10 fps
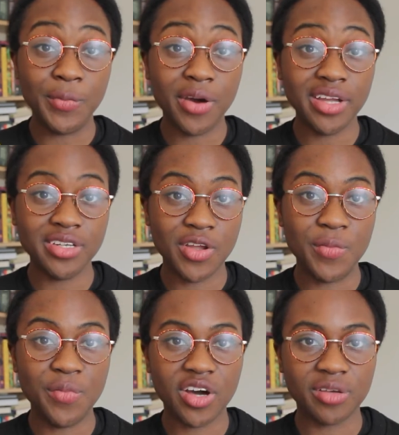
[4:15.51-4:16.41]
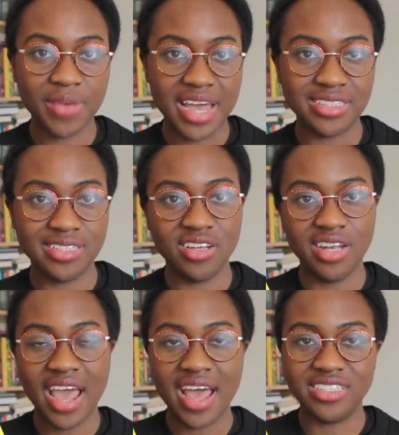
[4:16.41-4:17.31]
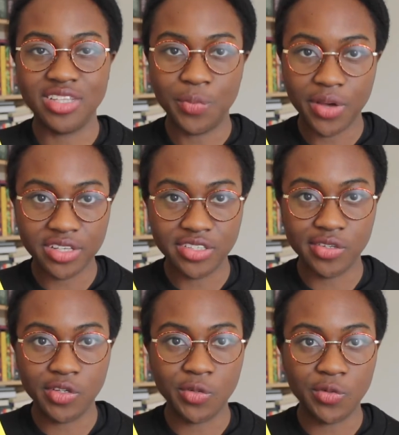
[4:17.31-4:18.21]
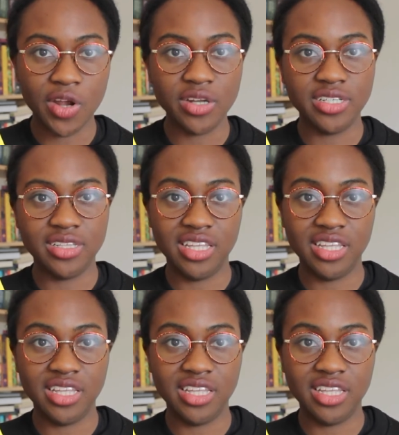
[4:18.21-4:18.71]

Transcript: You might know Mark Manson as the person who wrote